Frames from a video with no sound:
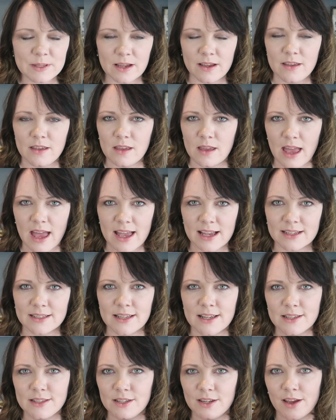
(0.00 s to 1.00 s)
website, you get
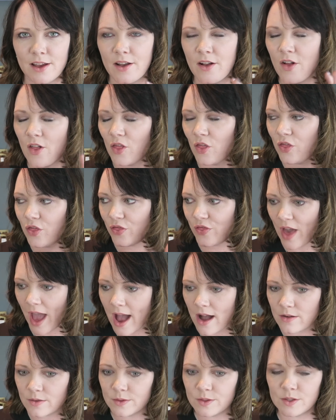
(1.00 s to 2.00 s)
access to
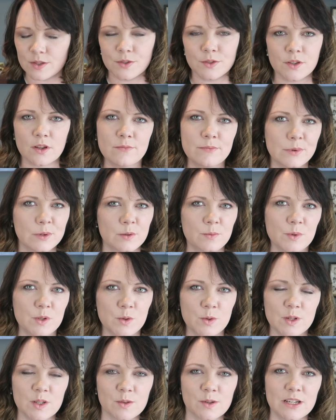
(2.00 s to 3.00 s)
thousands of multiple
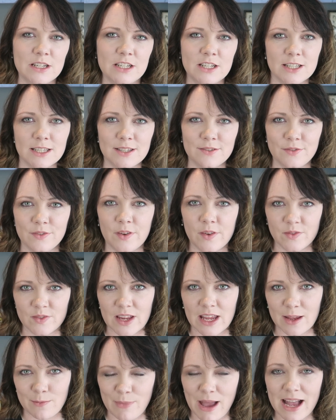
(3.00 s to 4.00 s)
choice questions for
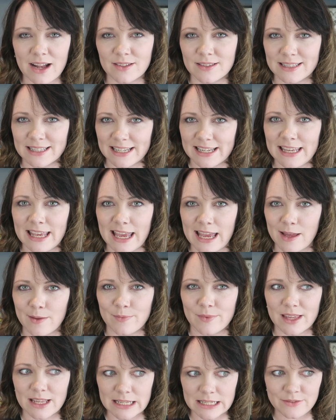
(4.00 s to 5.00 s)
fifteen pounds a year,
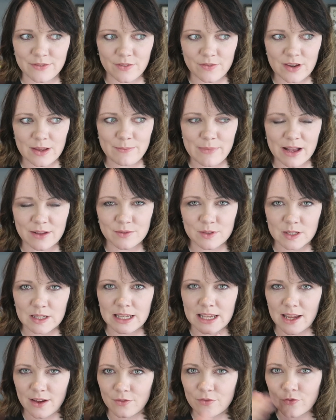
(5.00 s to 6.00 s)
and it's fifteen pounds a
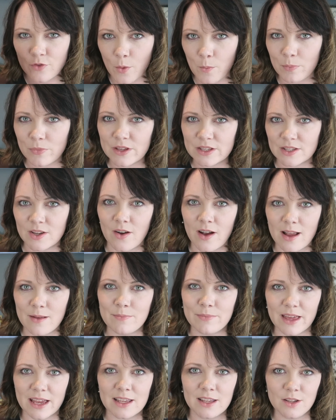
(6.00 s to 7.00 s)
year from the
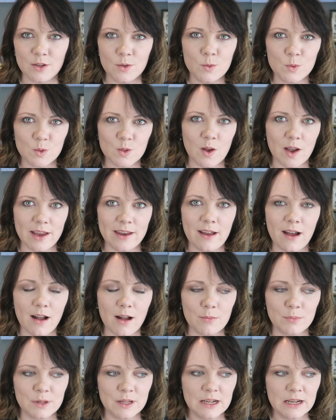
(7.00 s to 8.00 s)
time that you sign
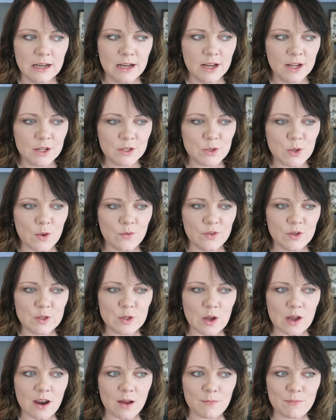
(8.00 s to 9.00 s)
up. So if you
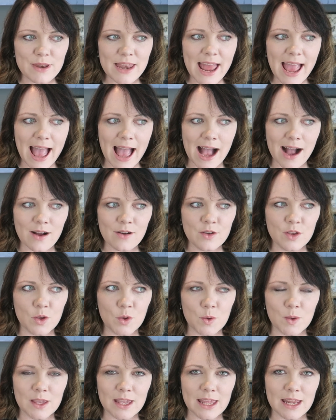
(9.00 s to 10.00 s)
sign up now,
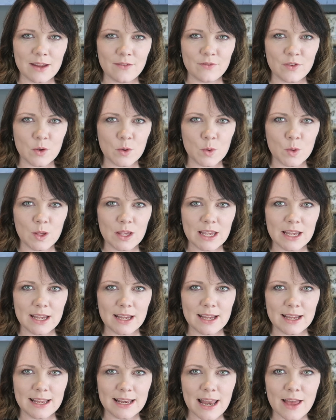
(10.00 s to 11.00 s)
you can get it for your
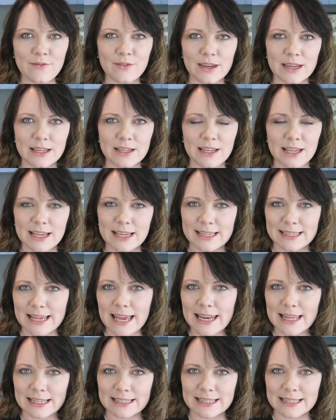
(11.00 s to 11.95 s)
year eleven, year ten